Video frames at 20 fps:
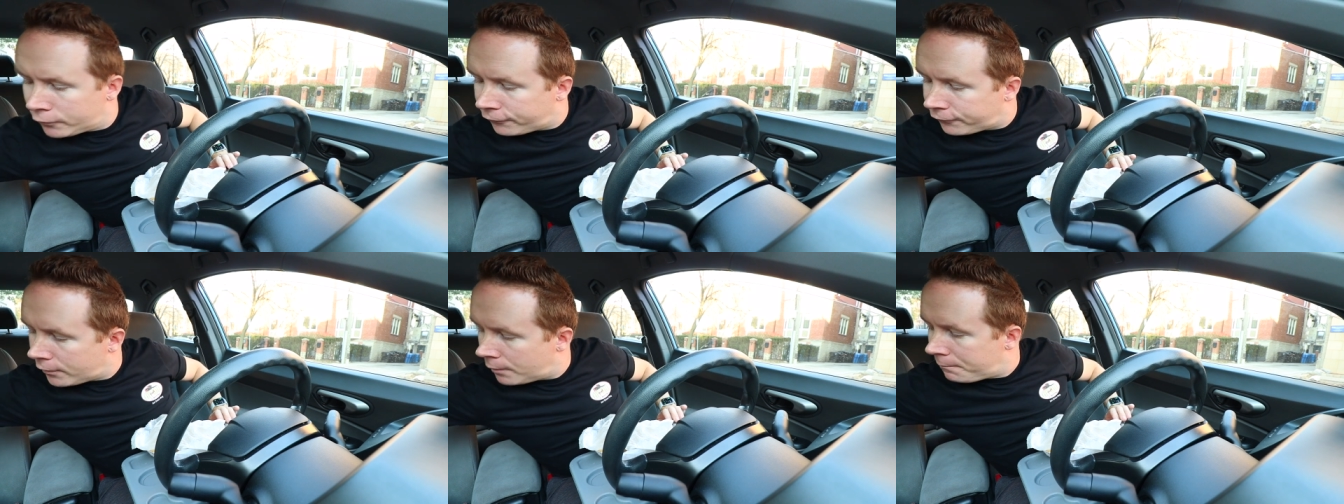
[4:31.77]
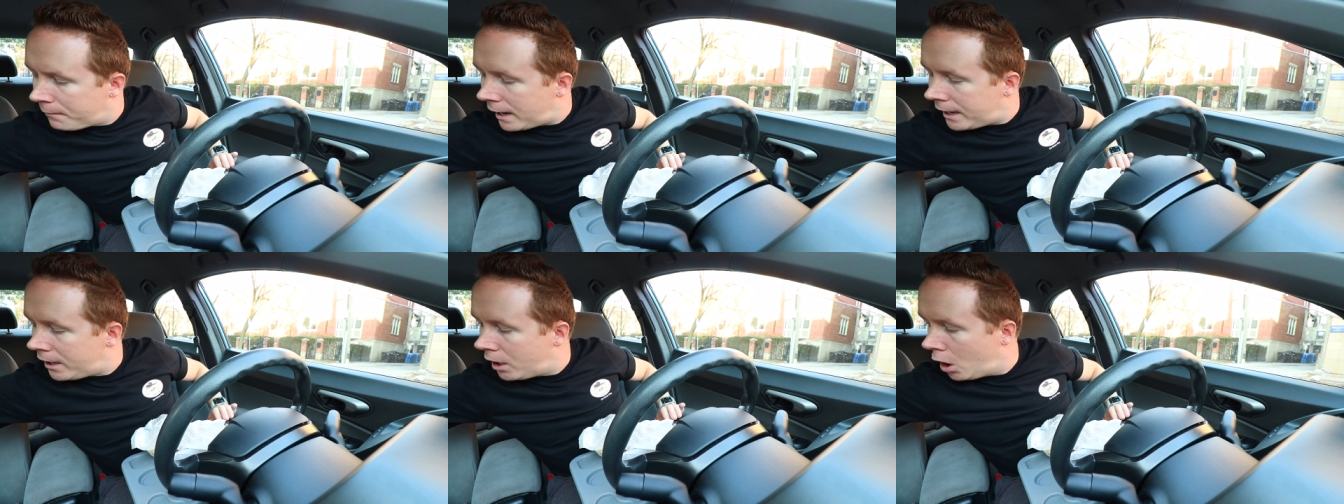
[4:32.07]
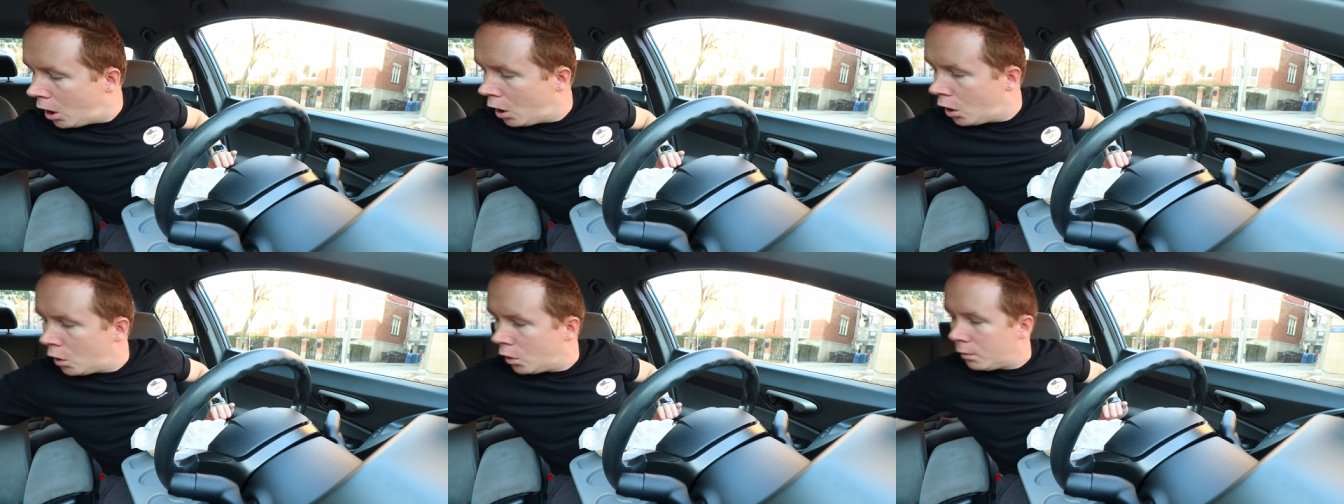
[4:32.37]
from my
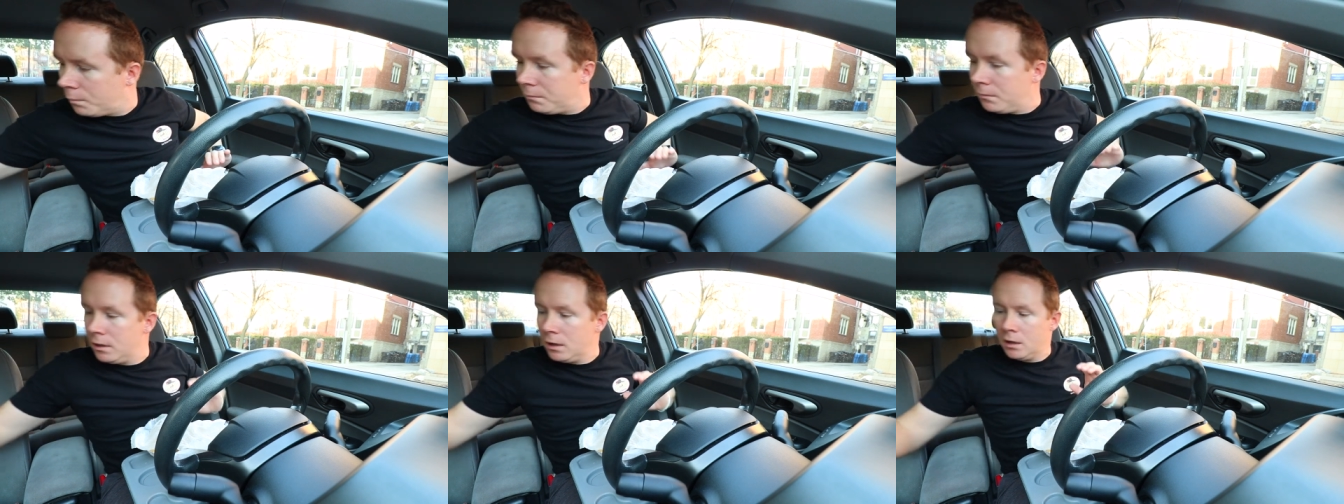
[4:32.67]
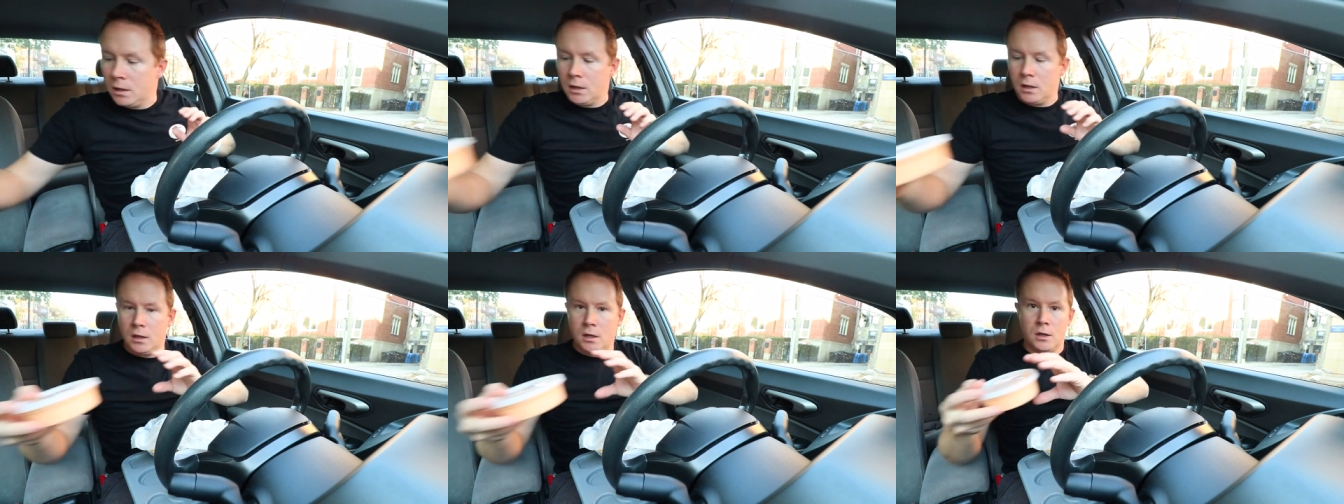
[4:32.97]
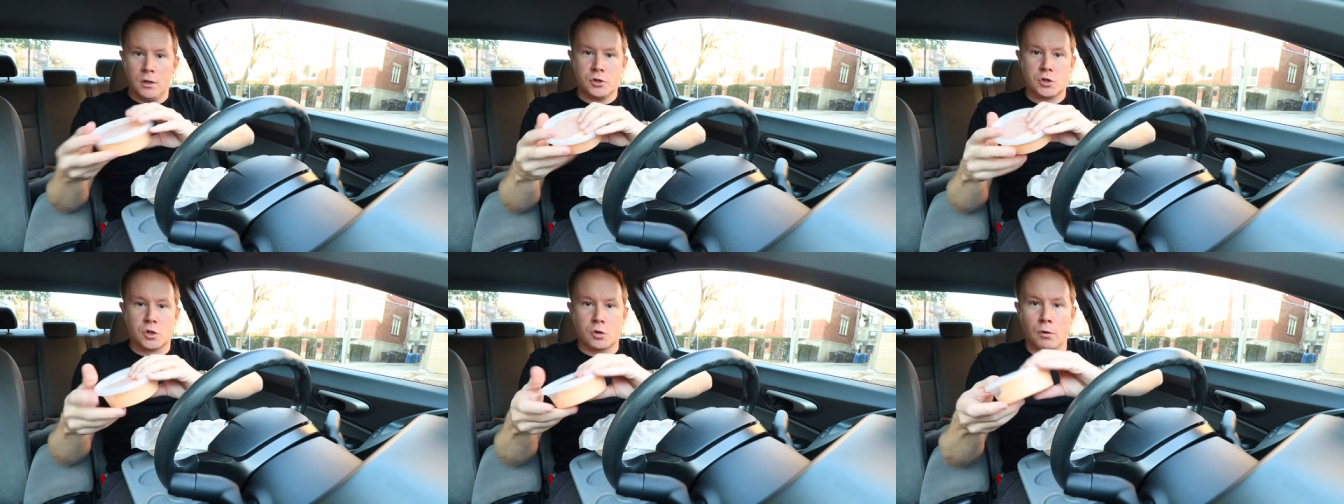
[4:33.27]
home,
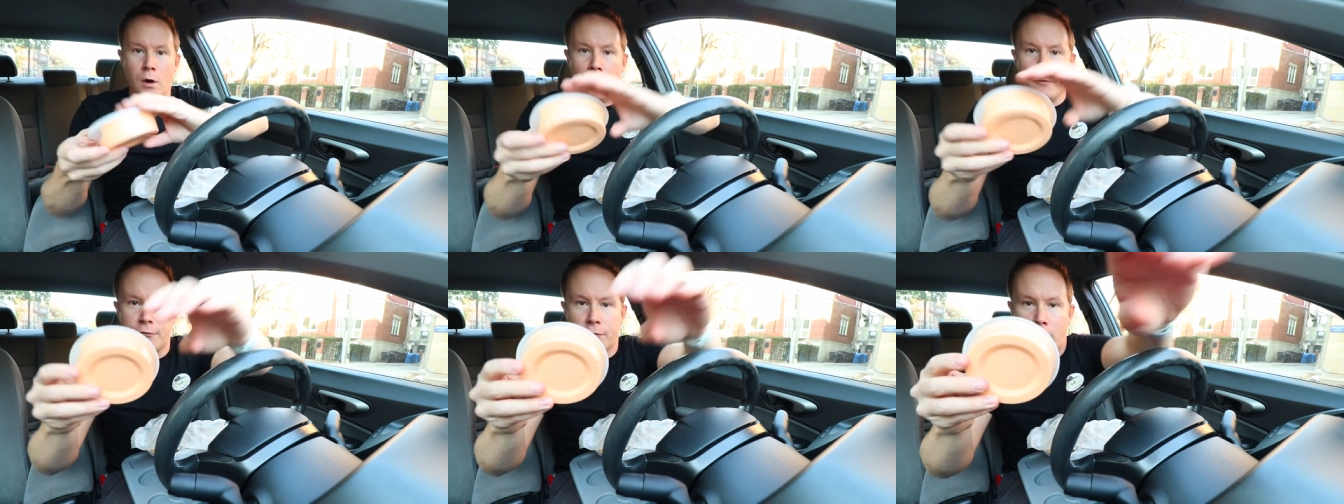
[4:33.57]
truff